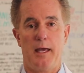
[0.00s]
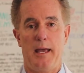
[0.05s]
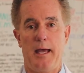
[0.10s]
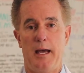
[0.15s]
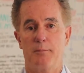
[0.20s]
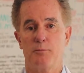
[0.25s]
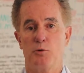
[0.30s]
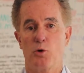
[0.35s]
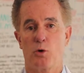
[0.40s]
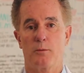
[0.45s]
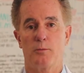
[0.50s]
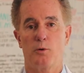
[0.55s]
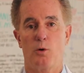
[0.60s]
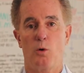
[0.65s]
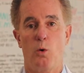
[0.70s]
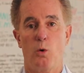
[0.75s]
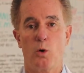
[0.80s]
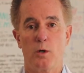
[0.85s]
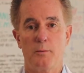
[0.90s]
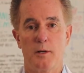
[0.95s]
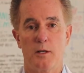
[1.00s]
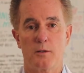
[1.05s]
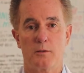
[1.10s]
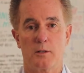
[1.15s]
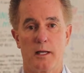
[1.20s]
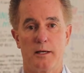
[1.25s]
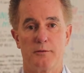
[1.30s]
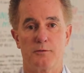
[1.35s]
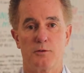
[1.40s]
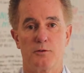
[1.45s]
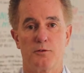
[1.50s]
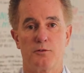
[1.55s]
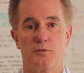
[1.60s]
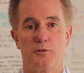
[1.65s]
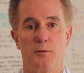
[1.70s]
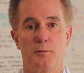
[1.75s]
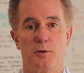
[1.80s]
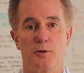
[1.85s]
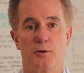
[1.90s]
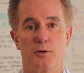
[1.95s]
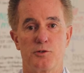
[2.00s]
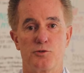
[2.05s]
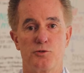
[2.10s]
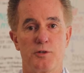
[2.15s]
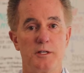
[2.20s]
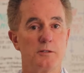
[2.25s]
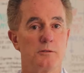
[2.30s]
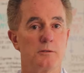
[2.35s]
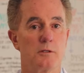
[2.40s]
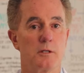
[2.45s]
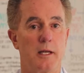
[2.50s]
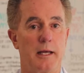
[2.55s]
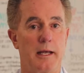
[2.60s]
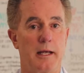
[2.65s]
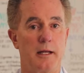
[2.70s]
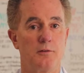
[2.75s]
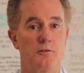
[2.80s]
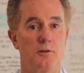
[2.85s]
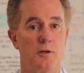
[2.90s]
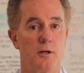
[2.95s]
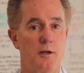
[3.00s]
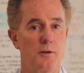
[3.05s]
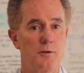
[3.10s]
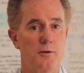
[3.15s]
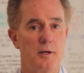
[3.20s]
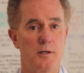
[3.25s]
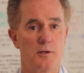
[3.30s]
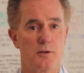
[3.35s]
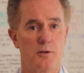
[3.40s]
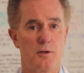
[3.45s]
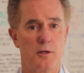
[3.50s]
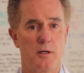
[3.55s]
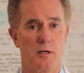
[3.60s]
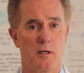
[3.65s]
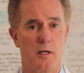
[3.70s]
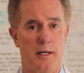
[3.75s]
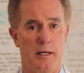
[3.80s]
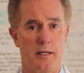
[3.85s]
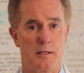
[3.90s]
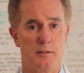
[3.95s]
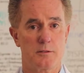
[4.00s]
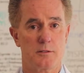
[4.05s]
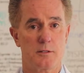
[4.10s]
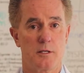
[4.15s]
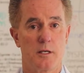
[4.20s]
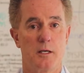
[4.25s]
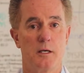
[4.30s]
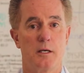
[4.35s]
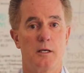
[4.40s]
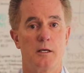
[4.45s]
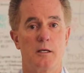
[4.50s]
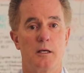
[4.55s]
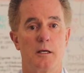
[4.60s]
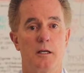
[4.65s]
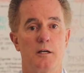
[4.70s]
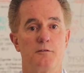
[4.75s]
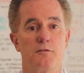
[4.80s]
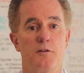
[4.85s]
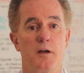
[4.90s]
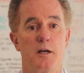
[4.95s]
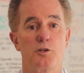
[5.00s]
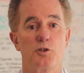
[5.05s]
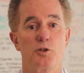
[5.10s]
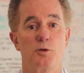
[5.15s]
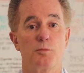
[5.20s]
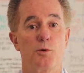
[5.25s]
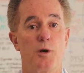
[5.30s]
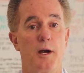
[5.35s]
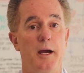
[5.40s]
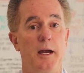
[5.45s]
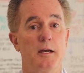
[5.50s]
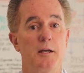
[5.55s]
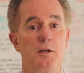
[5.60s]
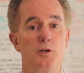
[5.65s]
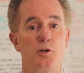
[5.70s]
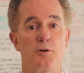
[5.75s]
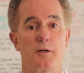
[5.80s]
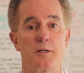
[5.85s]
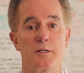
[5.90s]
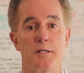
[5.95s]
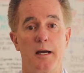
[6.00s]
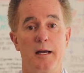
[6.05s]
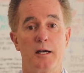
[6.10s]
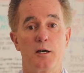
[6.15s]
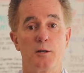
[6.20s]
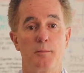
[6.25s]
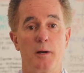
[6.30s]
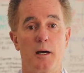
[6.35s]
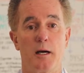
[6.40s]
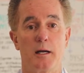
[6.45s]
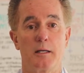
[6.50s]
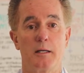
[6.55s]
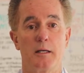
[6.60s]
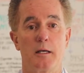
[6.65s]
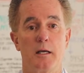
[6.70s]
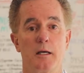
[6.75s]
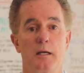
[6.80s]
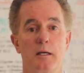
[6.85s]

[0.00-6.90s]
Abnormal hormone levels from your adrenal glands and other endocrine glands can affect your brain and your entire body,